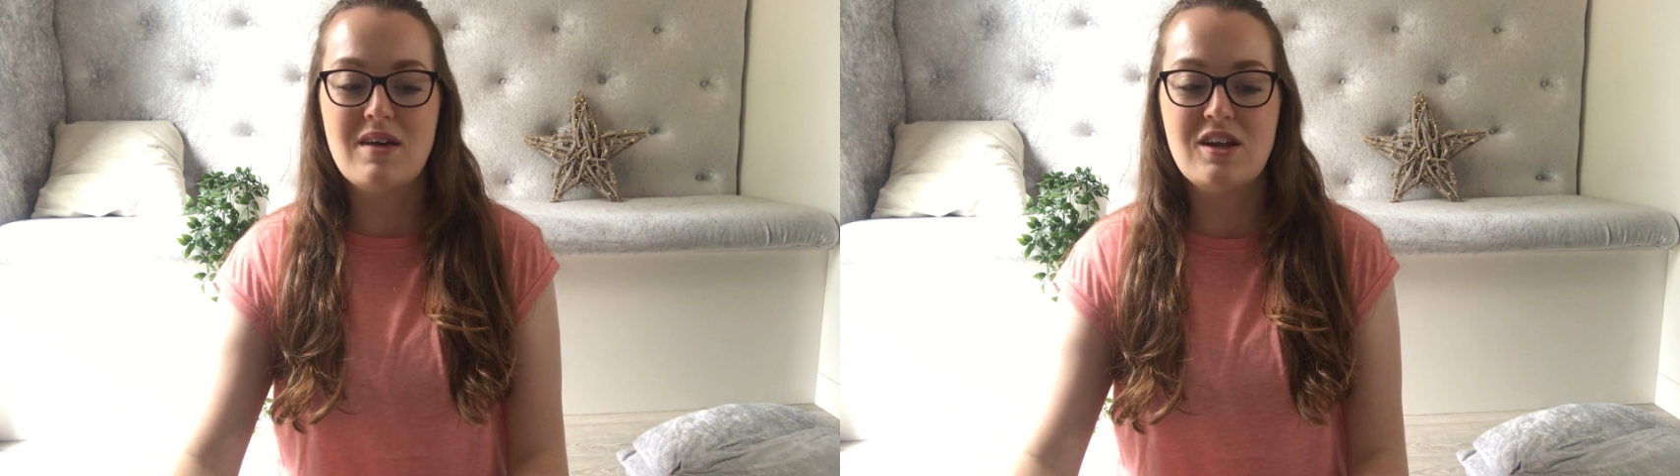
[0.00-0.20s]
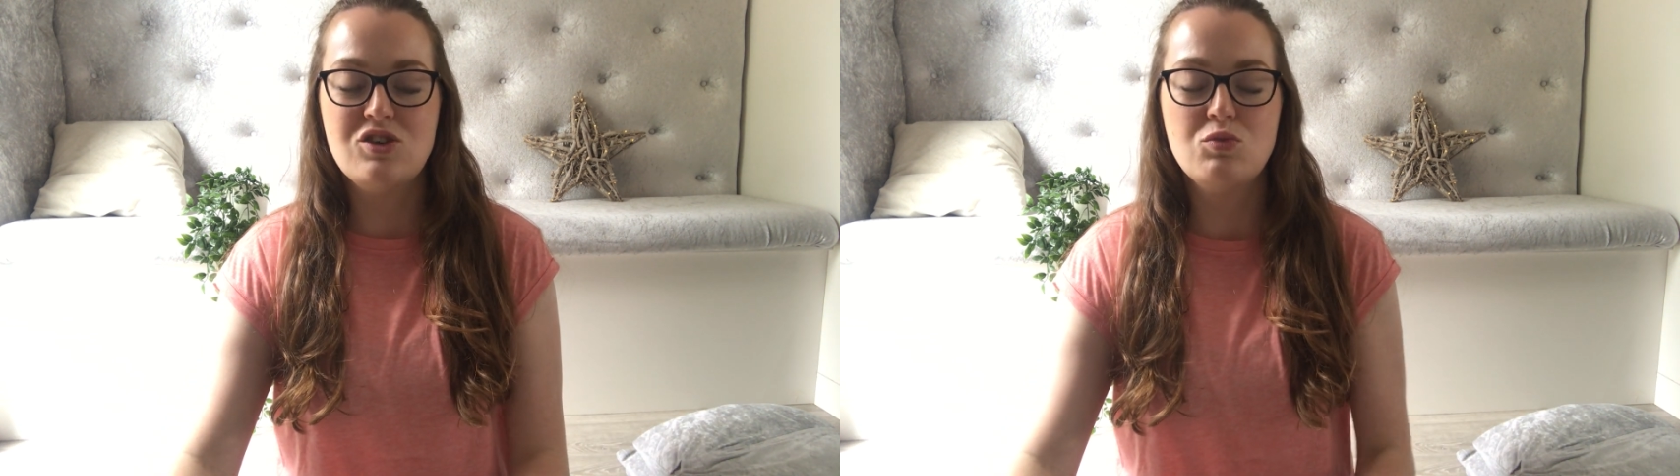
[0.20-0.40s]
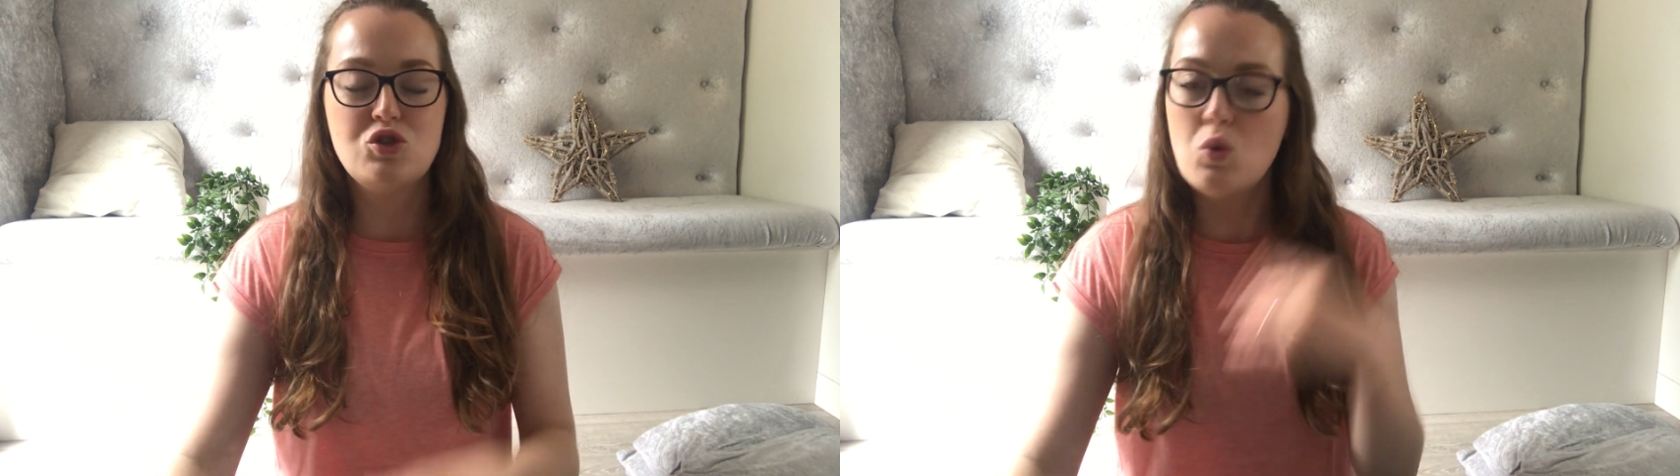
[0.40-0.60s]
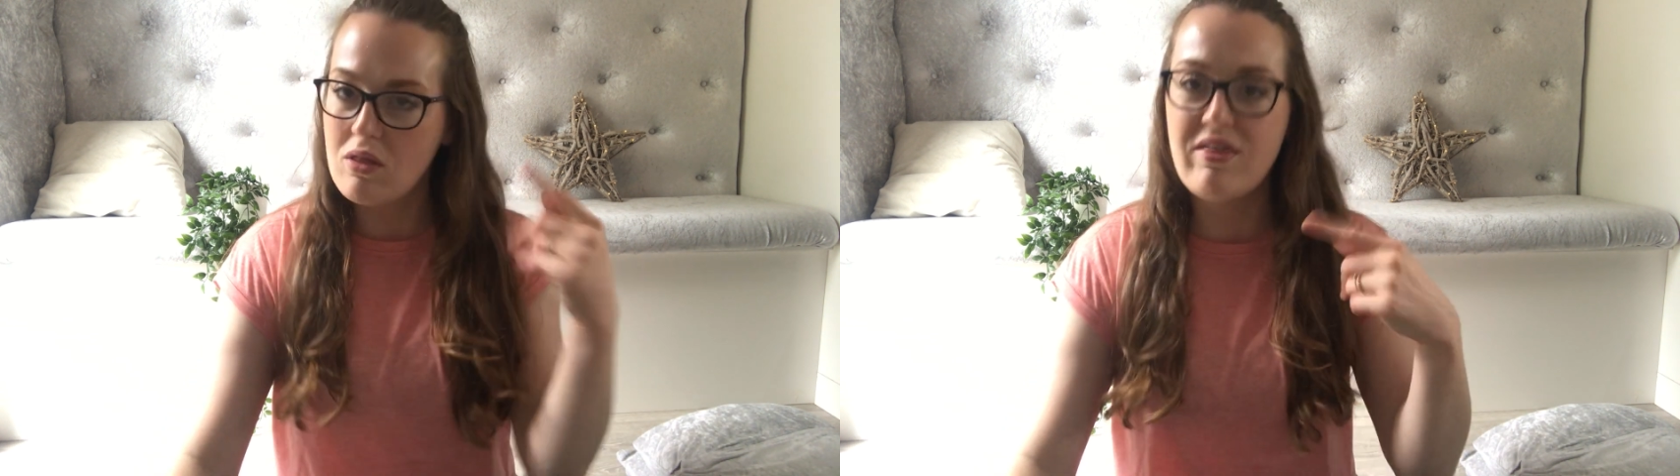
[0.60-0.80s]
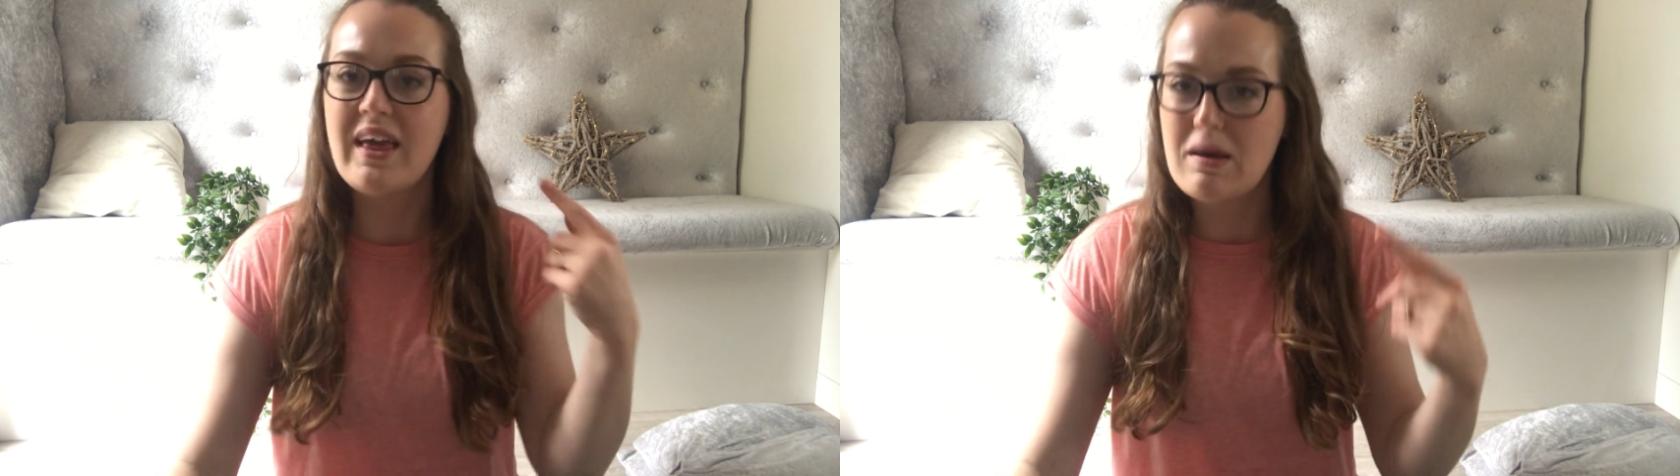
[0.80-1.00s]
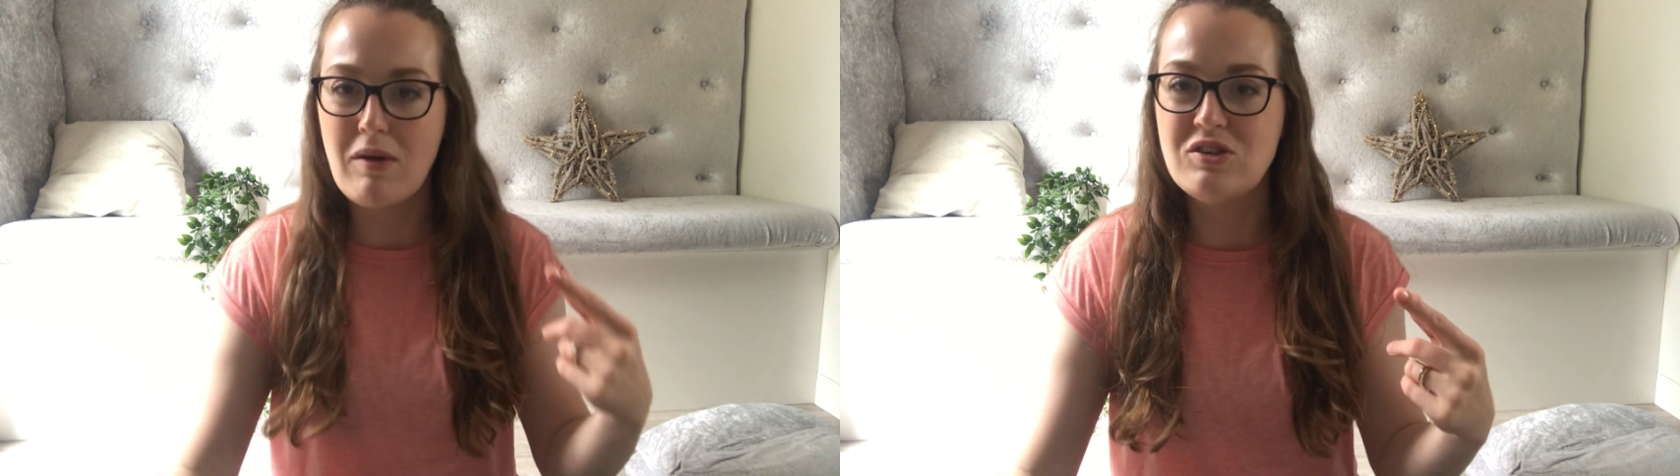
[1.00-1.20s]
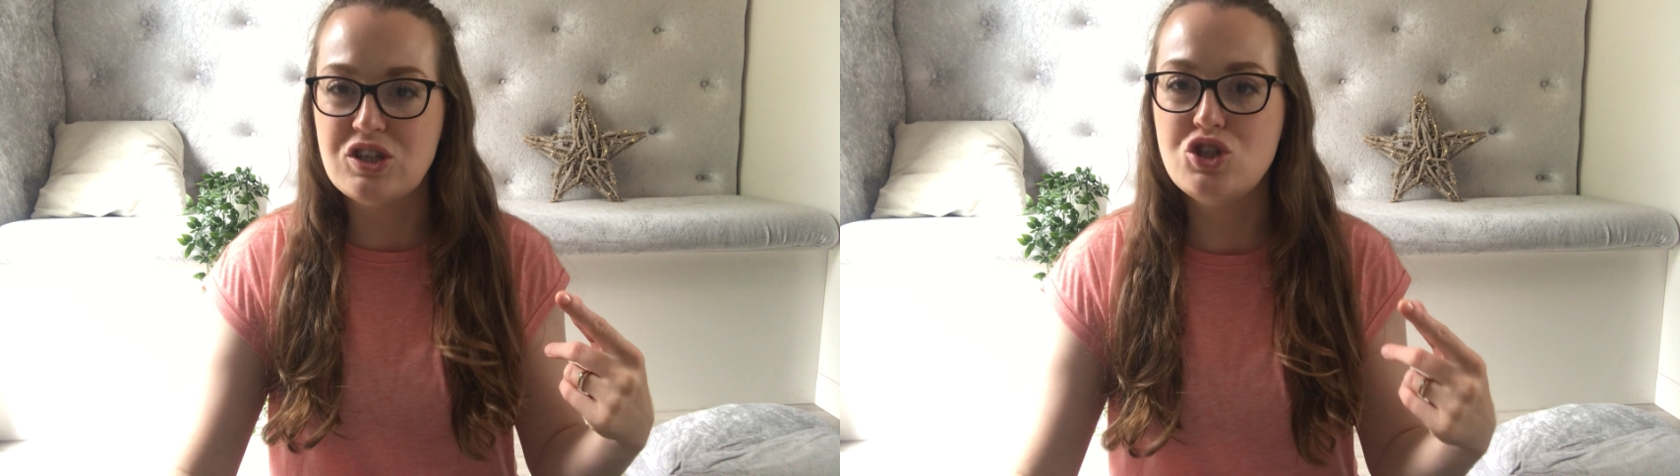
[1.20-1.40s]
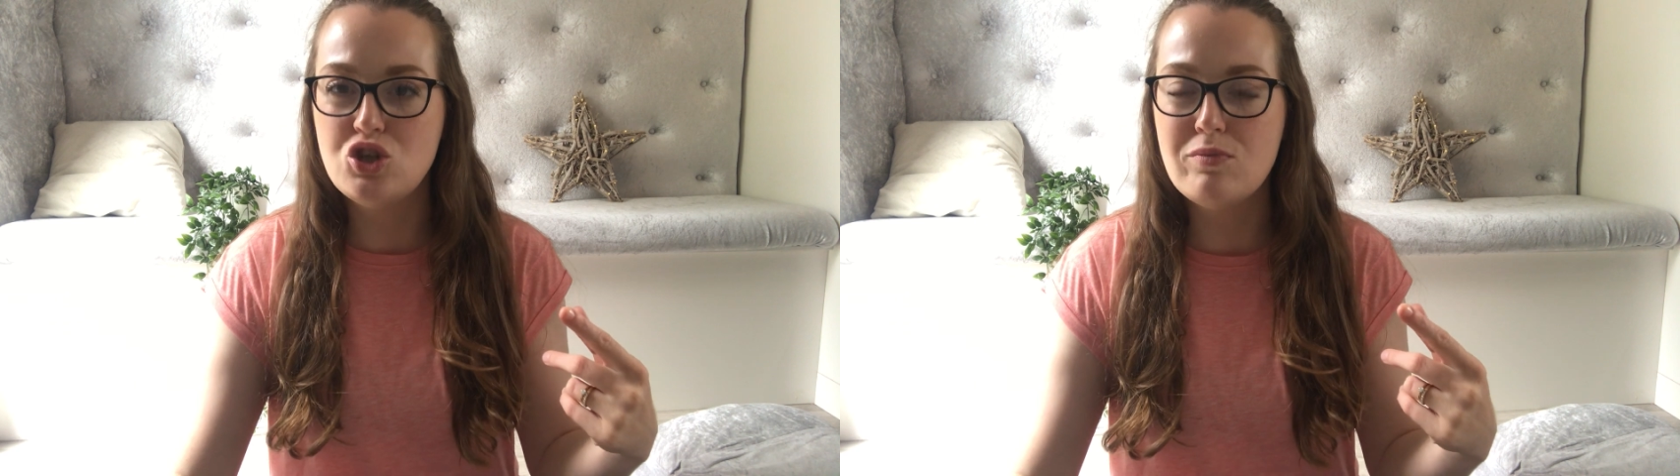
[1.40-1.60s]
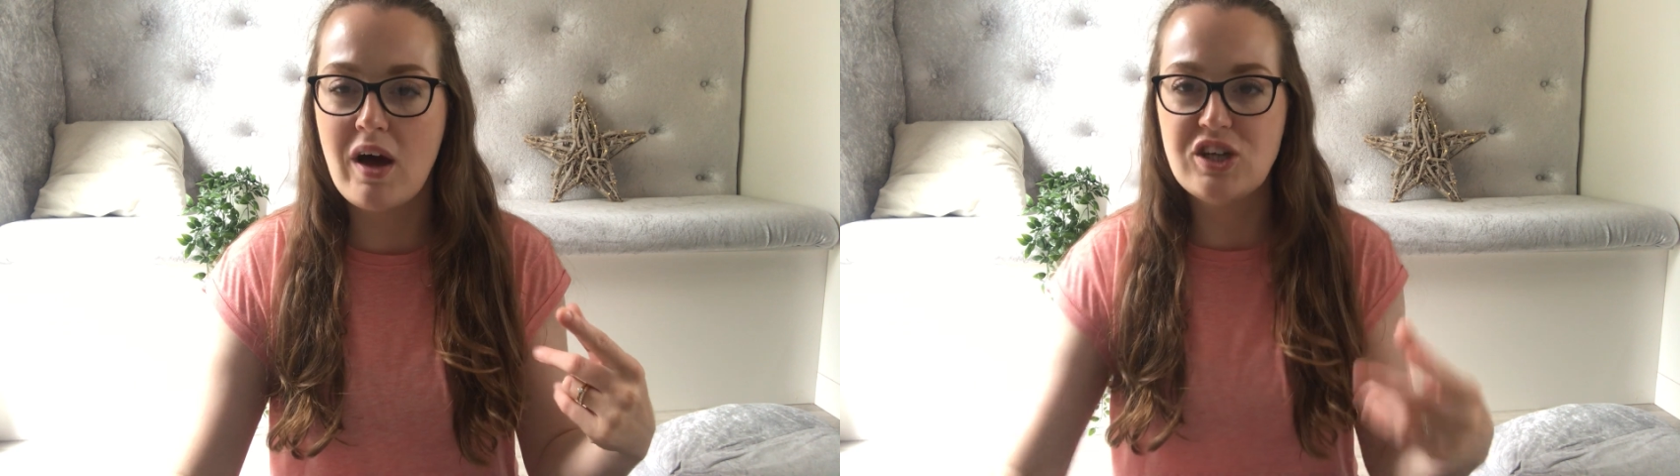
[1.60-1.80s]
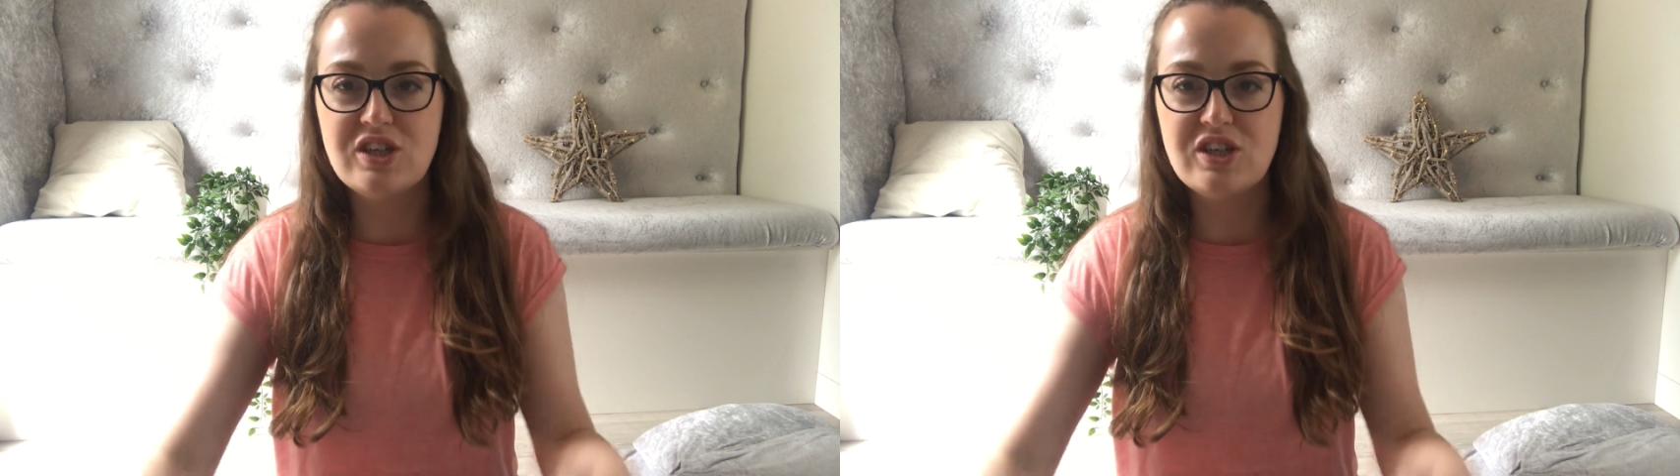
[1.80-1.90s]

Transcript: And don't think about it too much,